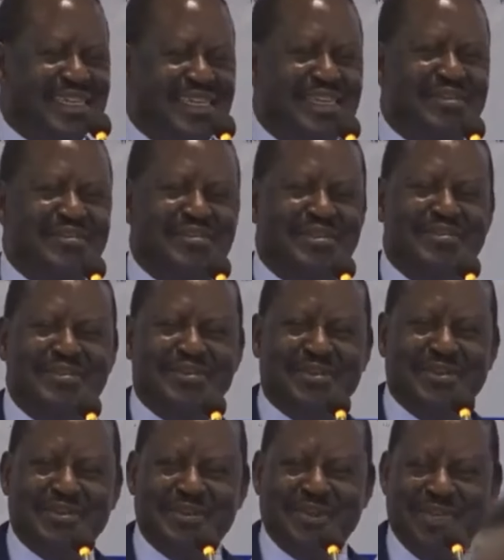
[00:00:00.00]
Even if you
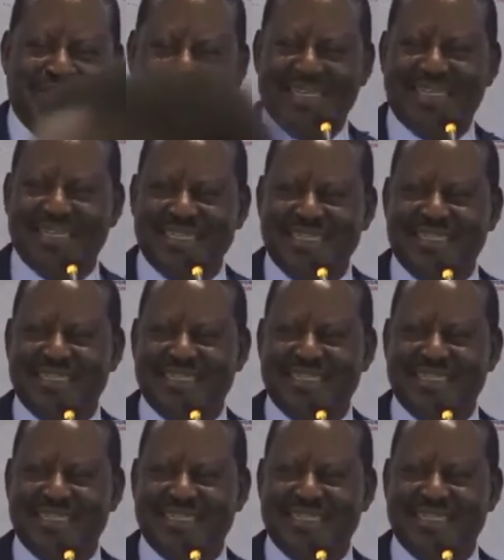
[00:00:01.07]
go to hell,